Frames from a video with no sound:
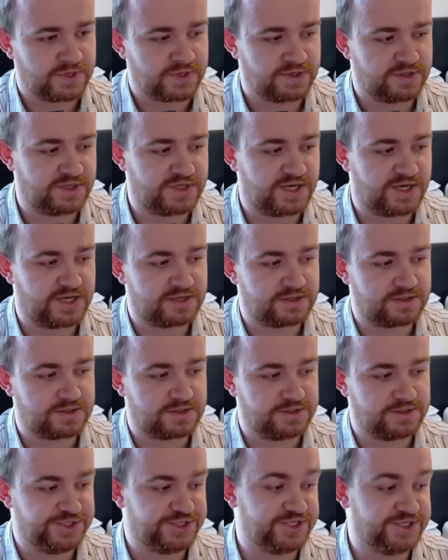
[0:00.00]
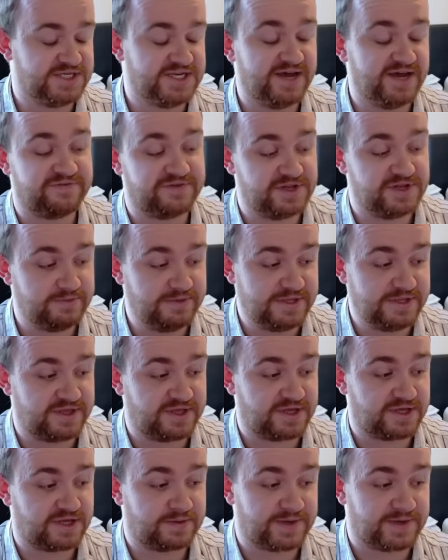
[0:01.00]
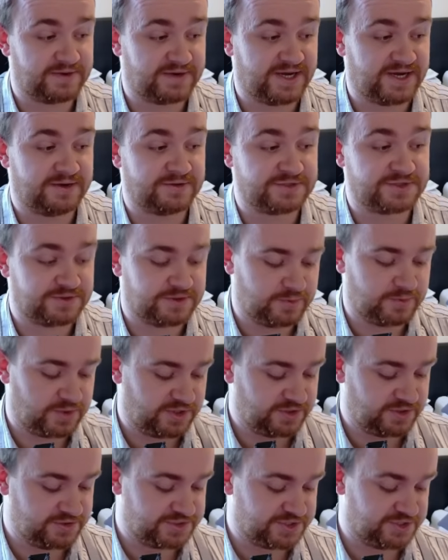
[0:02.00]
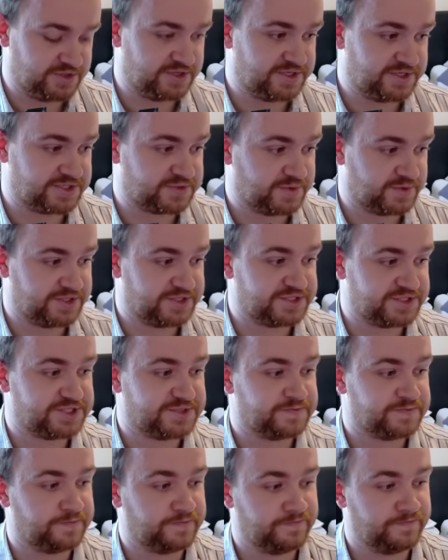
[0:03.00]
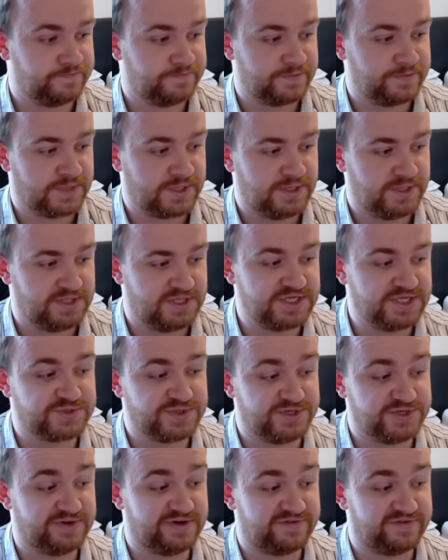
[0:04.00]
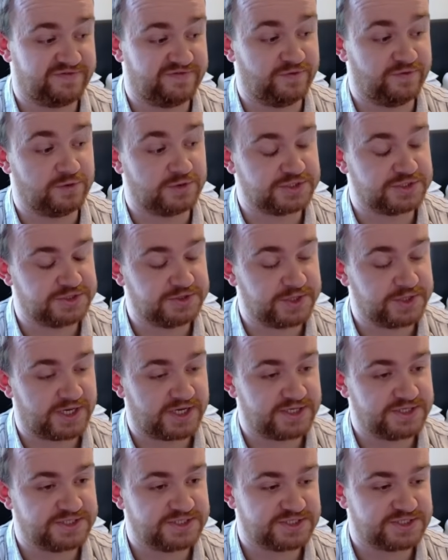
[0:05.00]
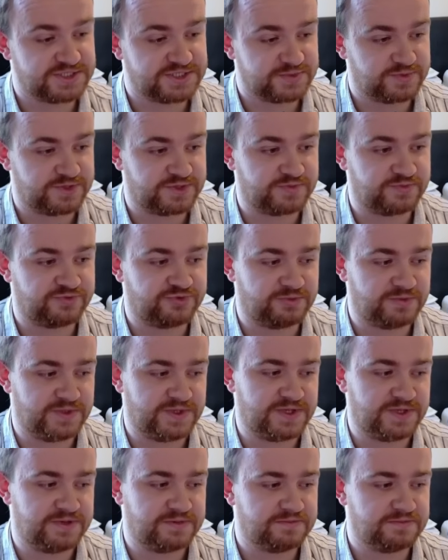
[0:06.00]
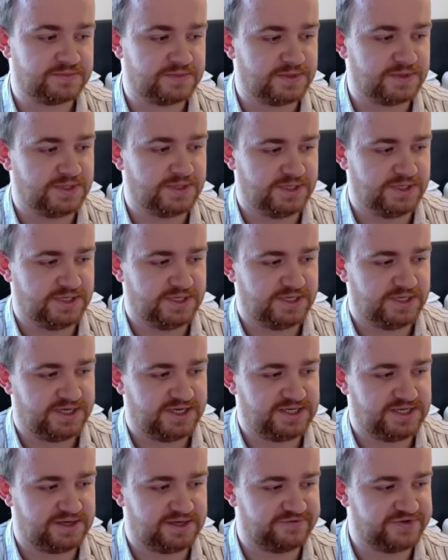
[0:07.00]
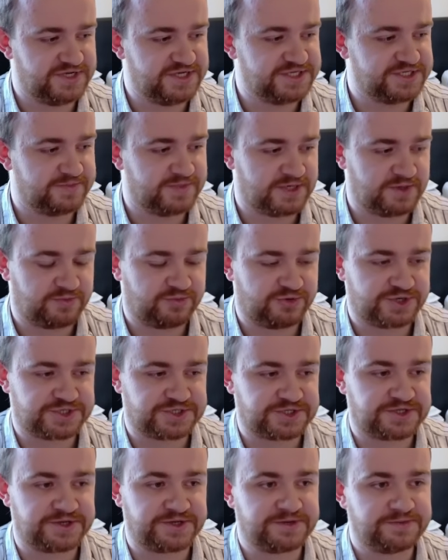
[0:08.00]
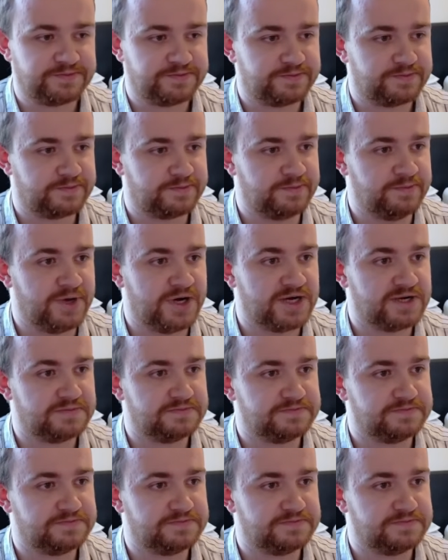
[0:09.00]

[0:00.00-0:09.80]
then should definitely be thinking about countering one of those earlier swings. At least we do have 4 2Ks, so we can probably get out of a decent amount of pressure here. But